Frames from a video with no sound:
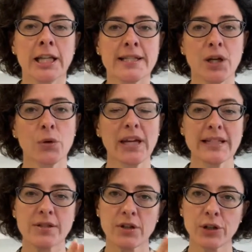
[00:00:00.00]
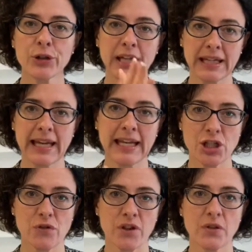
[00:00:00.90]
So it's looking at
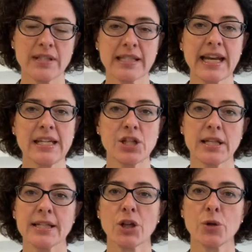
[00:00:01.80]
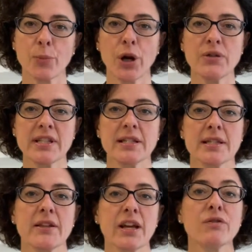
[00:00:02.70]
each of those stages and the process
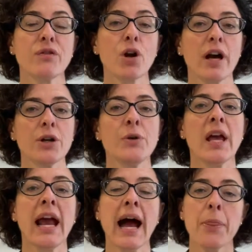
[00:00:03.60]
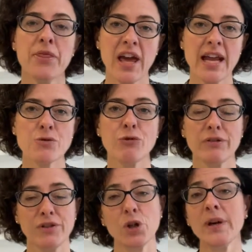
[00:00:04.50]
that they follow, and then
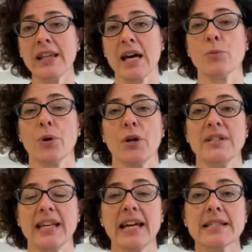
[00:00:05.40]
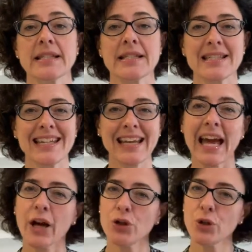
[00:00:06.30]
reviewing that process and seeing
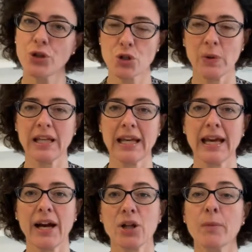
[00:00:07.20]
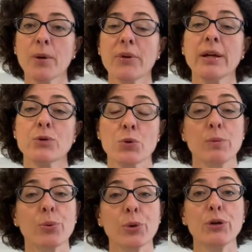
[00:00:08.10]
how you can tweak it, how you might be able to
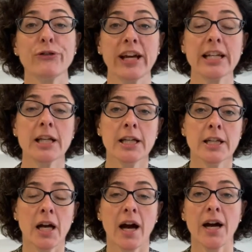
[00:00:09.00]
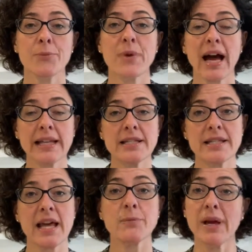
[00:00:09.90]
improve it, and
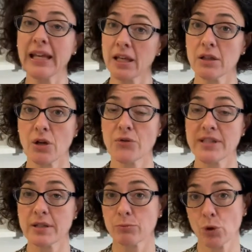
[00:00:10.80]
then making those